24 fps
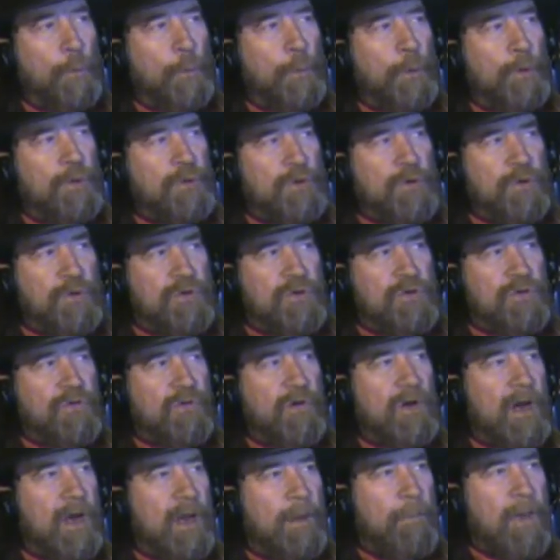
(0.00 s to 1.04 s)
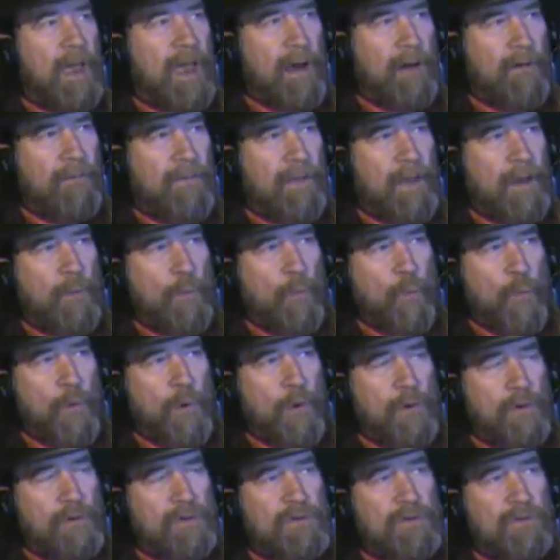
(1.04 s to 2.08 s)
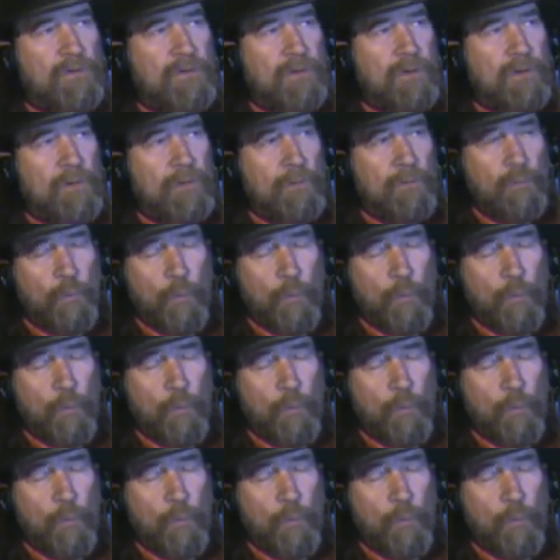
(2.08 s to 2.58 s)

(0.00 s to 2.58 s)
Could you describe how that works or